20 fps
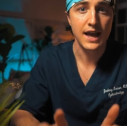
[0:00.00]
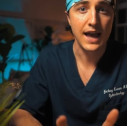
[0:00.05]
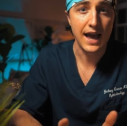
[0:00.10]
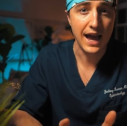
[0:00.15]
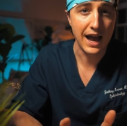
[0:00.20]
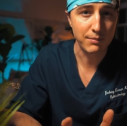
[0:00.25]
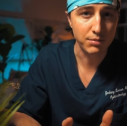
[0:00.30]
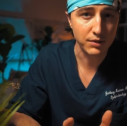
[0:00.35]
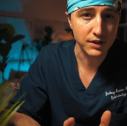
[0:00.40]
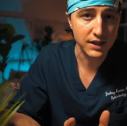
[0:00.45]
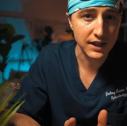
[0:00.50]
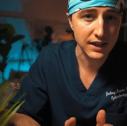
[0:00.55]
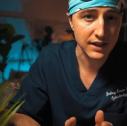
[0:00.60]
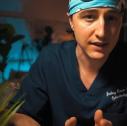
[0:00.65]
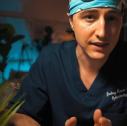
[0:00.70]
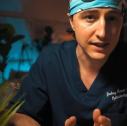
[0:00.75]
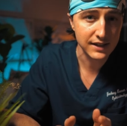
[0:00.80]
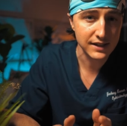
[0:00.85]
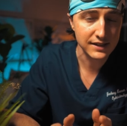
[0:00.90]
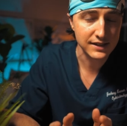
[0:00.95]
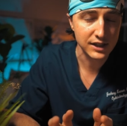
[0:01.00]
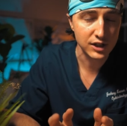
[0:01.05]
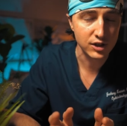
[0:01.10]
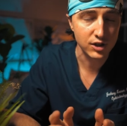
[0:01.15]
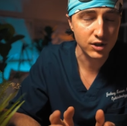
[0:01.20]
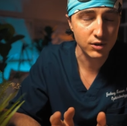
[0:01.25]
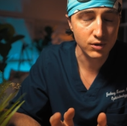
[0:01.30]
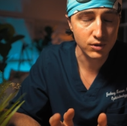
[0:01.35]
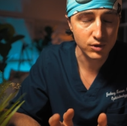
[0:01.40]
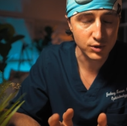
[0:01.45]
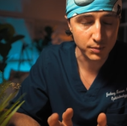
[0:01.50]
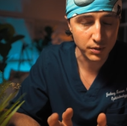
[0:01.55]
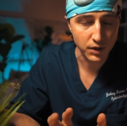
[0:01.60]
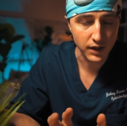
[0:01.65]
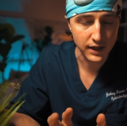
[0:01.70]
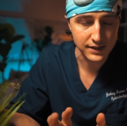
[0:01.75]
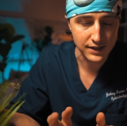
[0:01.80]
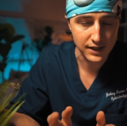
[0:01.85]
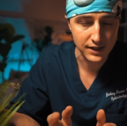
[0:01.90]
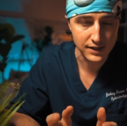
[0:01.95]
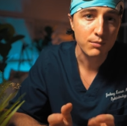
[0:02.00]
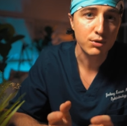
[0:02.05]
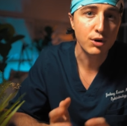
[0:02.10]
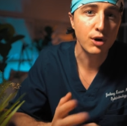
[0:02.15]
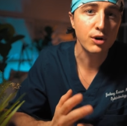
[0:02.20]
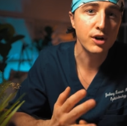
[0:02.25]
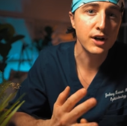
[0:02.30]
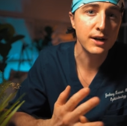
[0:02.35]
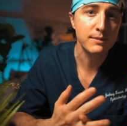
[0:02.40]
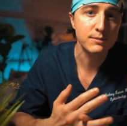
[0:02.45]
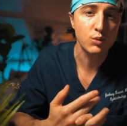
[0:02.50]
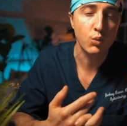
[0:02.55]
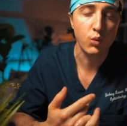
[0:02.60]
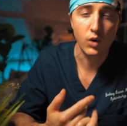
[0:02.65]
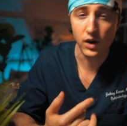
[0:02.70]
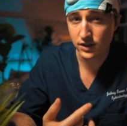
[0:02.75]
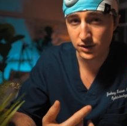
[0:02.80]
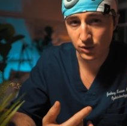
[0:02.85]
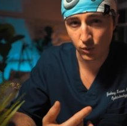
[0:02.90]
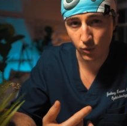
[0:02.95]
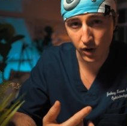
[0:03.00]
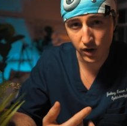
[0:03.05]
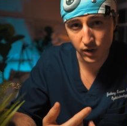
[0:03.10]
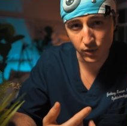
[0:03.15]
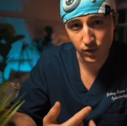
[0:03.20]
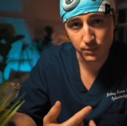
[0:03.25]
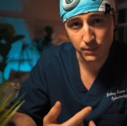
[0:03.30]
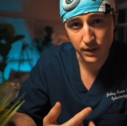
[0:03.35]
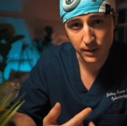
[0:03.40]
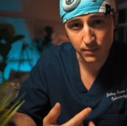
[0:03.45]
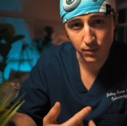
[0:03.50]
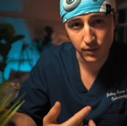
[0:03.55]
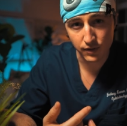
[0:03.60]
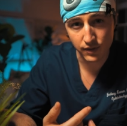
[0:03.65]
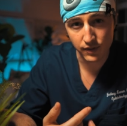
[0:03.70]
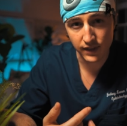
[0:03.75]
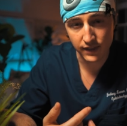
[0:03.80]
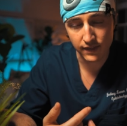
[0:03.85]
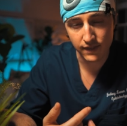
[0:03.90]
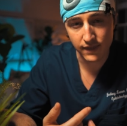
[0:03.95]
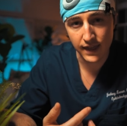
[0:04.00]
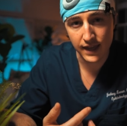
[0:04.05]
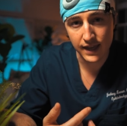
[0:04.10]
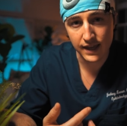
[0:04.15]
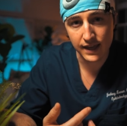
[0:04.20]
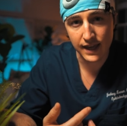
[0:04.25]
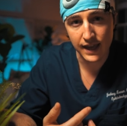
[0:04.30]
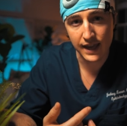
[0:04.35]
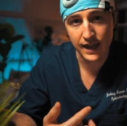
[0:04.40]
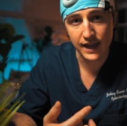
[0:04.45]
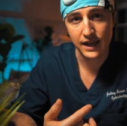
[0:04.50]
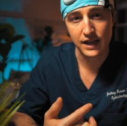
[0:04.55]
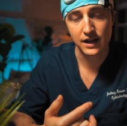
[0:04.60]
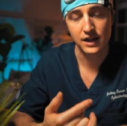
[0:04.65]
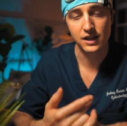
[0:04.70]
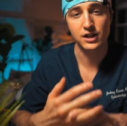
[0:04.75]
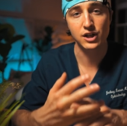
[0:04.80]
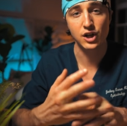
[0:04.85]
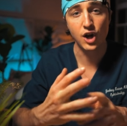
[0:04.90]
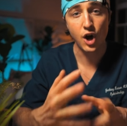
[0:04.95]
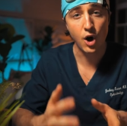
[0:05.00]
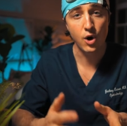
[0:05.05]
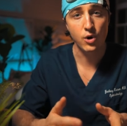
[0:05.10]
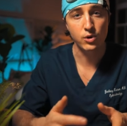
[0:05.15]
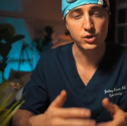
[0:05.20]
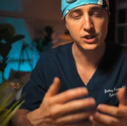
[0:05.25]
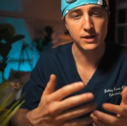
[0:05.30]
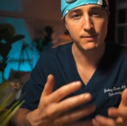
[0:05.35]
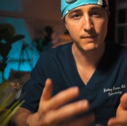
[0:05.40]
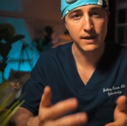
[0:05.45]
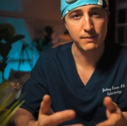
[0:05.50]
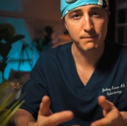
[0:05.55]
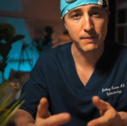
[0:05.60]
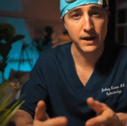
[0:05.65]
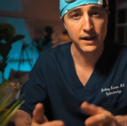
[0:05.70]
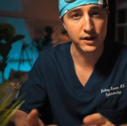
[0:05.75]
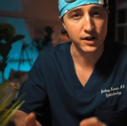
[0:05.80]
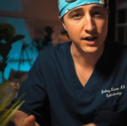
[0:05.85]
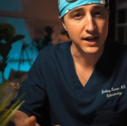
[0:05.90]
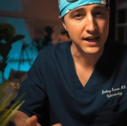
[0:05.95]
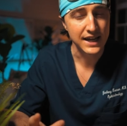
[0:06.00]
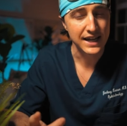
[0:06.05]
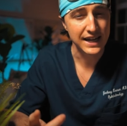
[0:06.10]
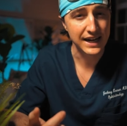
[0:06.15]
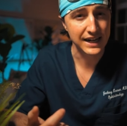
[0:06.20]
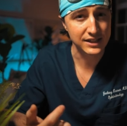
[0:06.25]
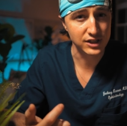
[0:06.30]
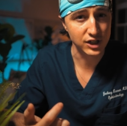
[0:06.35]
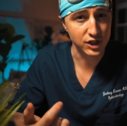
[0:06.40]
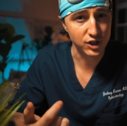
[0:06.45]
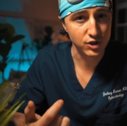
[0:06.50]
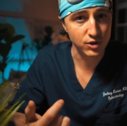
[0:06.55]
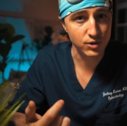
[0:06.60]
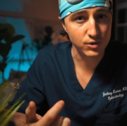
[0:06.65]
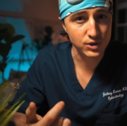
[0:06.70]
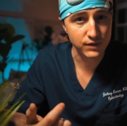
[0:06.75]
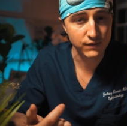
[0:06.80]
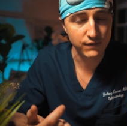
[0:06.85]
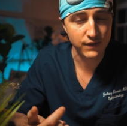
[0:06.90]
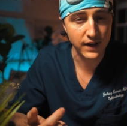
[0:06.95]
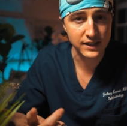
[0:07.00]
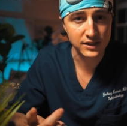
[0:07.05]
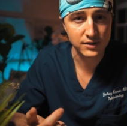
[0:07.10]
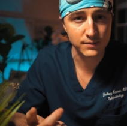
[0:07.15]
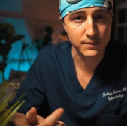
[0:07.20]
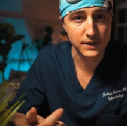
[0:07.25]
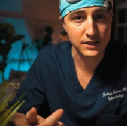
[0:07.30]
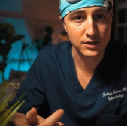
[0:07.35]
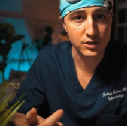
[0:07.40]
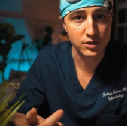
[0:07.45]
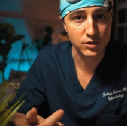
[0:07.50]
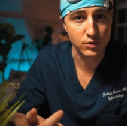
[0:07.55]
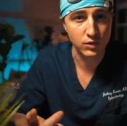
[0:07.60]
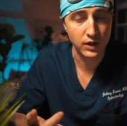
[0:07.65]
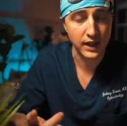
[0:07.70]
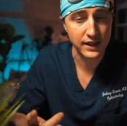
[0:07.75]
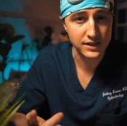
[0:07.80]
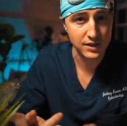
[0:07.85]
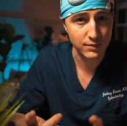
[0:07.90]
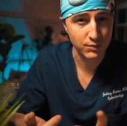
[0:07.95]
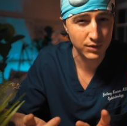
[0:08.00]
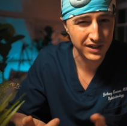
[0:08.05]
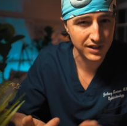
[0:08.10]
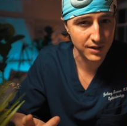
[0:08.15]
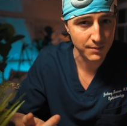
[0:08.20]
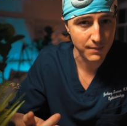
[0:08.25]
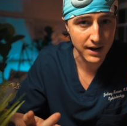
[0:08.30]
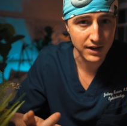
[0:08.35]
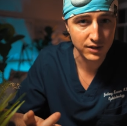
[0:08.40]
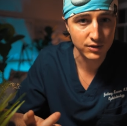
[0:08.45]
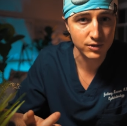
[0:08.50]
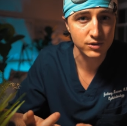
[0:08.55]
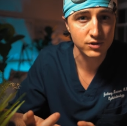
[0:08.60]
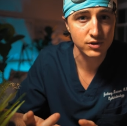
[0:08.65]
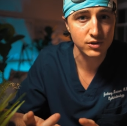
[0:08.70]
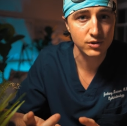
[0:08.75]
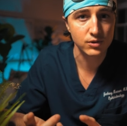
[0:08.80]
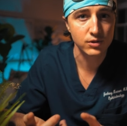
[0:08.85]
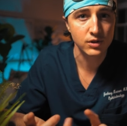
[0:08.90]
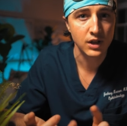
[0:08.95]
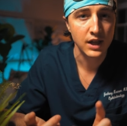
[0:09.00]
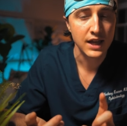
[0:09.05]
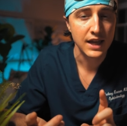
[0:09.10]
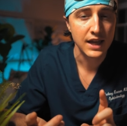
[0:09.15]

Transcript: applicant, that is a huge plus because programs want to work with people that they can coach and make better. It is a huge investment to let someone into medical school